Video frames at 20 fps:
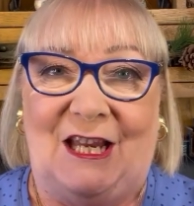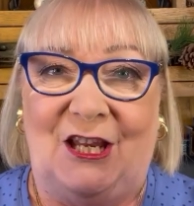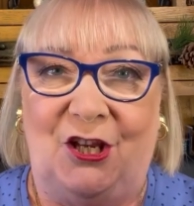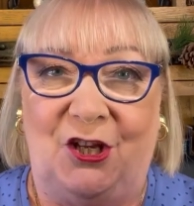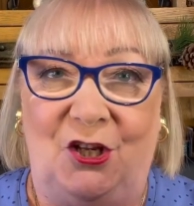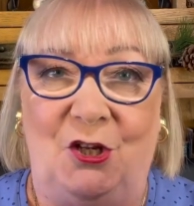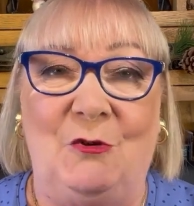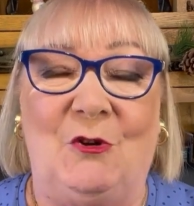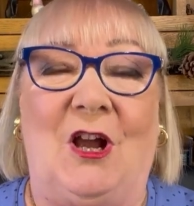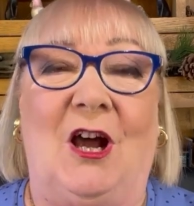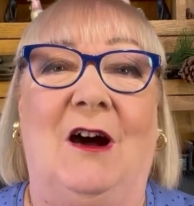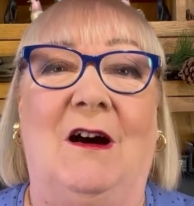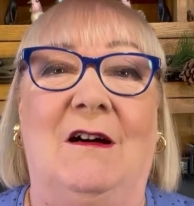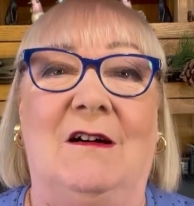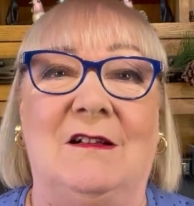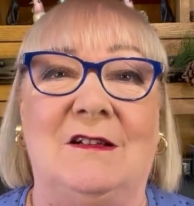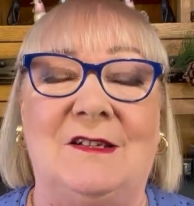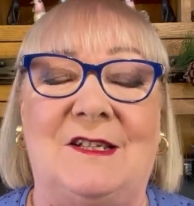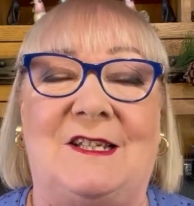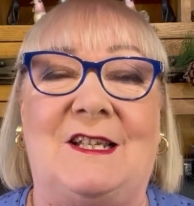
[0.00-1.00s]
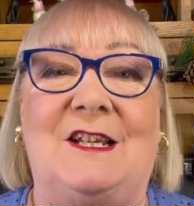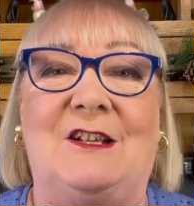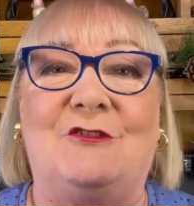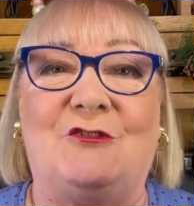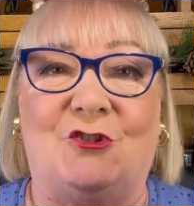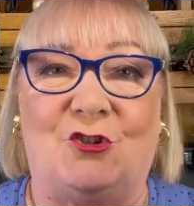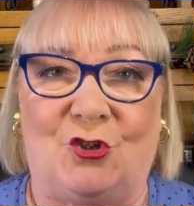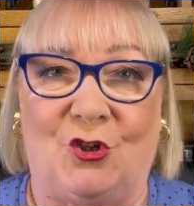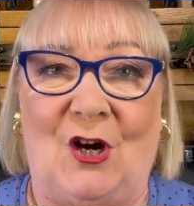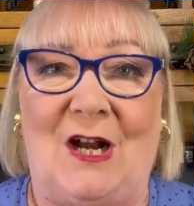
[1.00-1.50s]
you can't
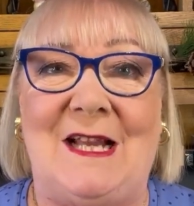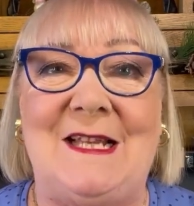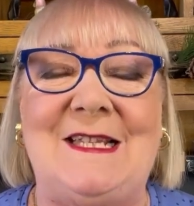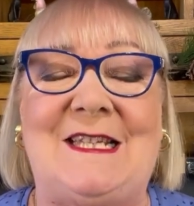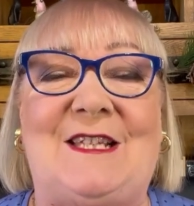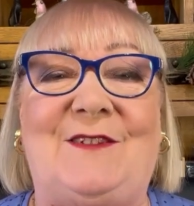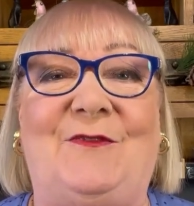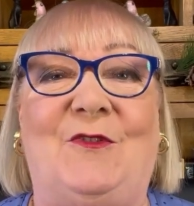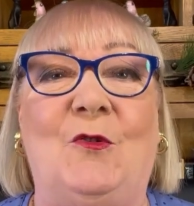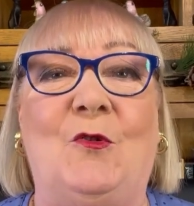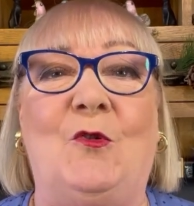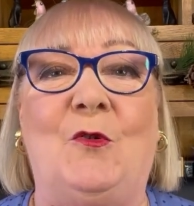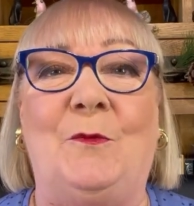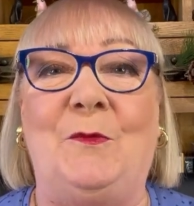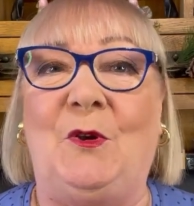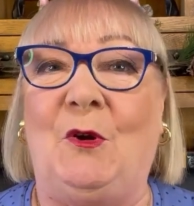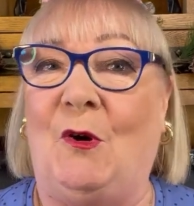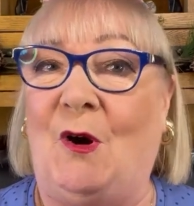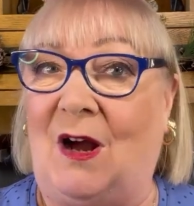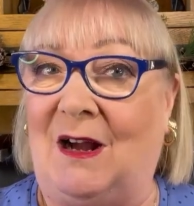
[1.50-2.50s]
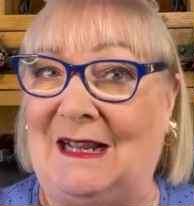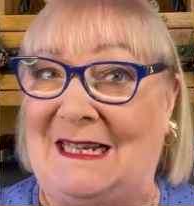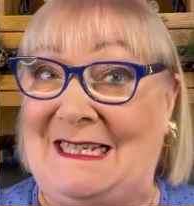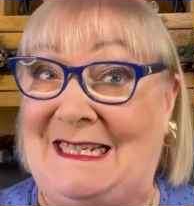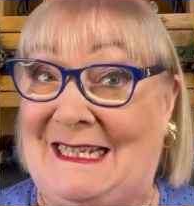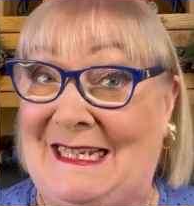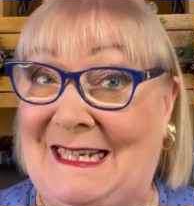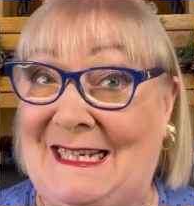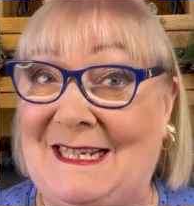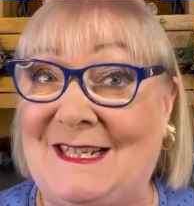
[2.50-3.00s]
transform your
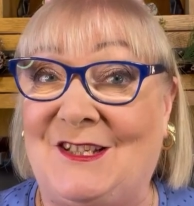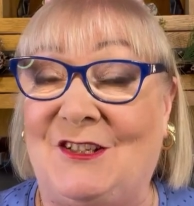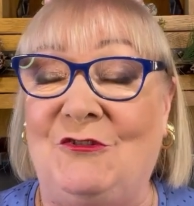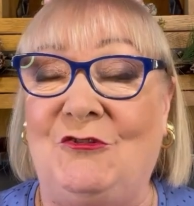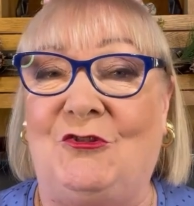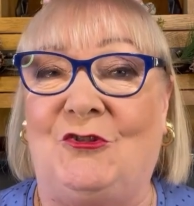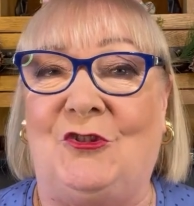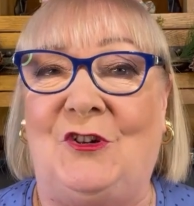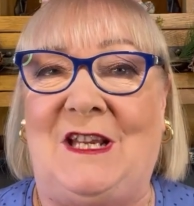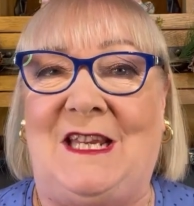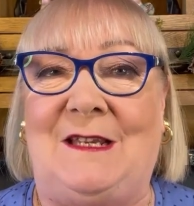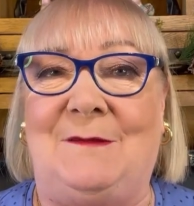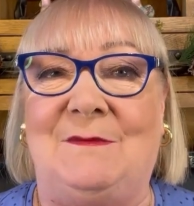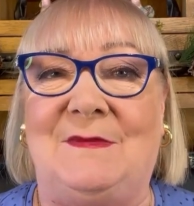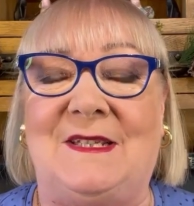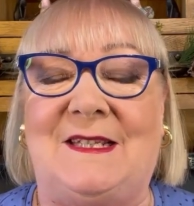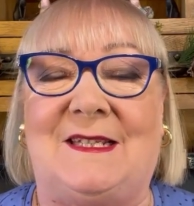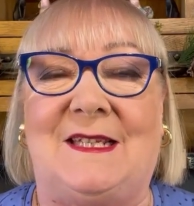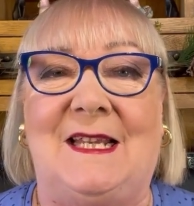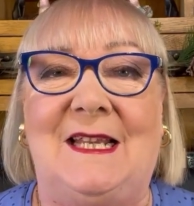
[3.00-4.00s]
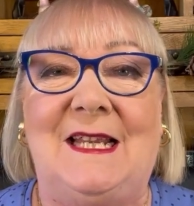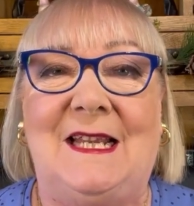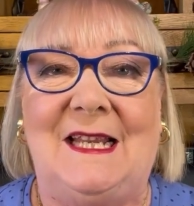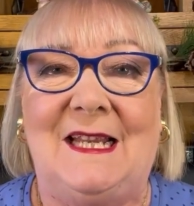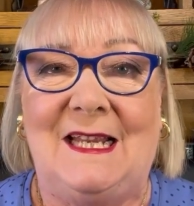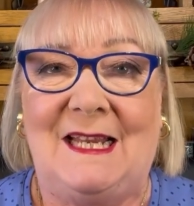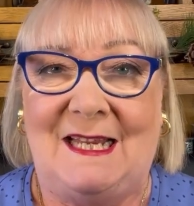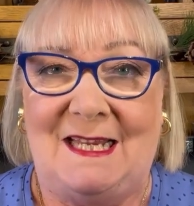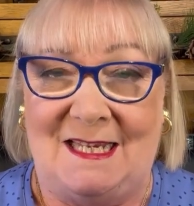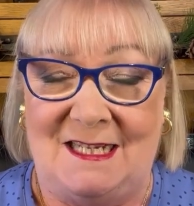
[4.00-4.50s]
ideas and dreams
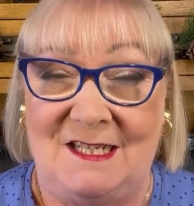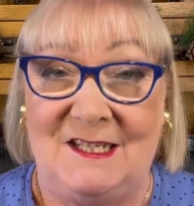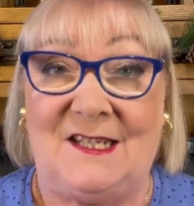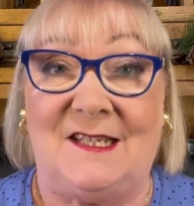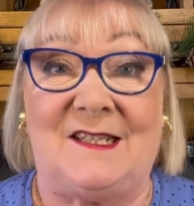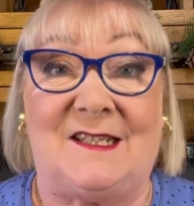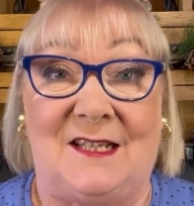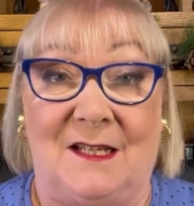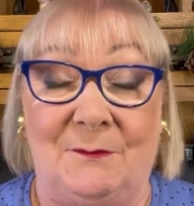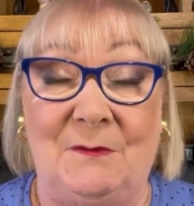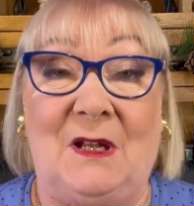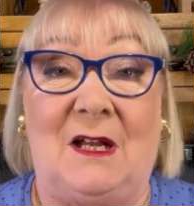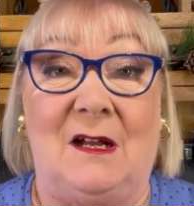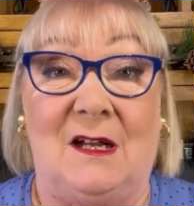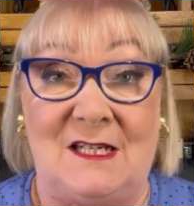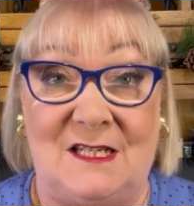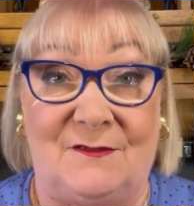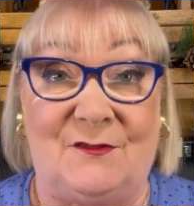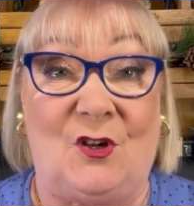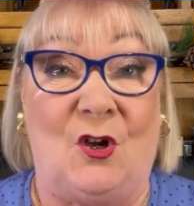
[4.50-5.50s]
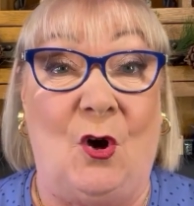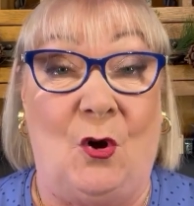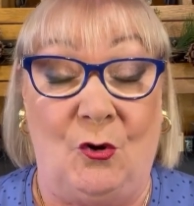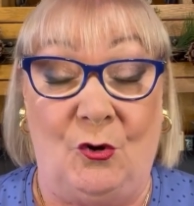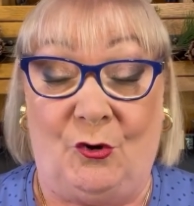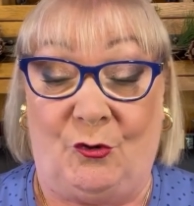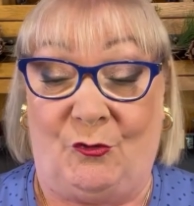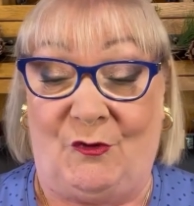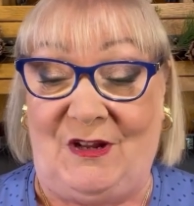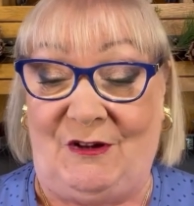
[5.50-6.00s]
into some kind of
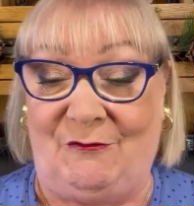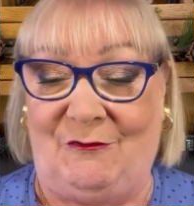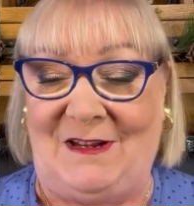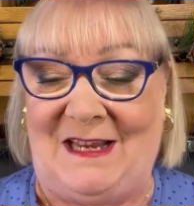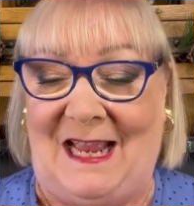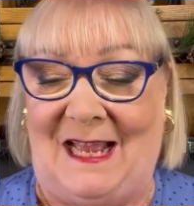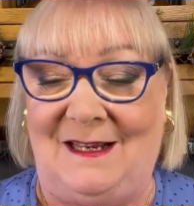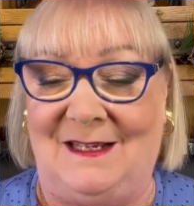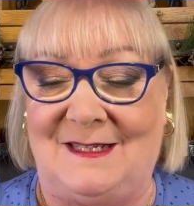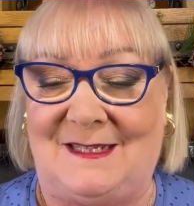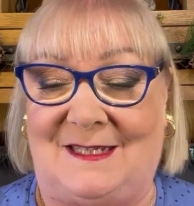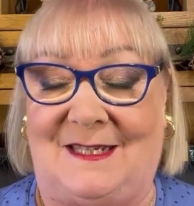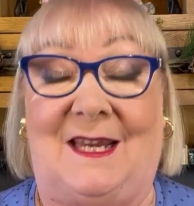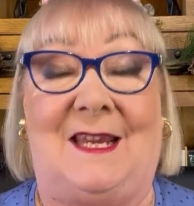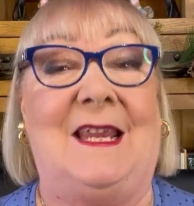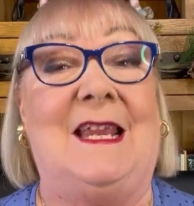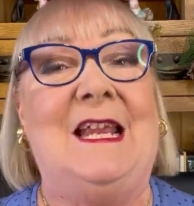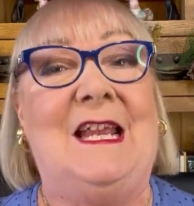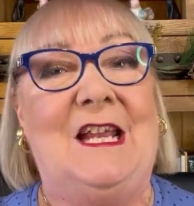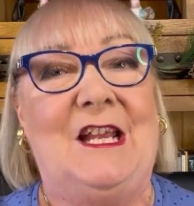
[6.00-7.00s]
concrete reality.